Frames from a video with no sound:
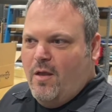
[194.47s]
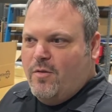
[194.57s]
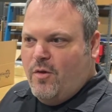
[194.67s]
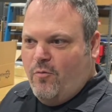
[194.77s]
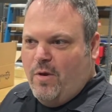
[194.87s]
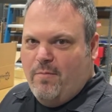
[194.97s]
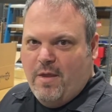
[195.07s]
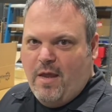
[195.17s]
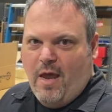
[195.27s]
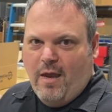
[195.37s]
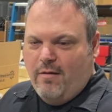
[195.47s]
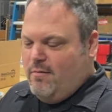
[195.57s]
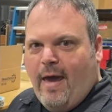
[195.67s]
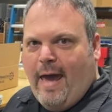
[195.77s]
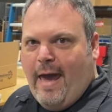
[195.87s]
to ream the guide.
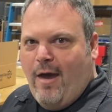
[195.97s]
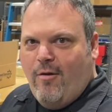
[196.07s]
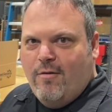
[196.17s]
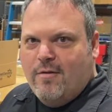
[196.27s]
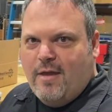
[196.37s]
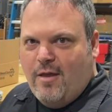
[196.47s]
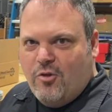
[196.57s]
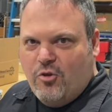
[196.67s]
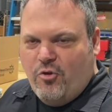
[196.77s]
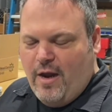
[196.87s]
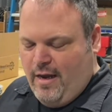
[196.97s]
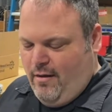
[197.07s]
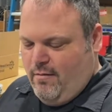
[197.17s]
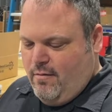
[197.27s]
How is that straight?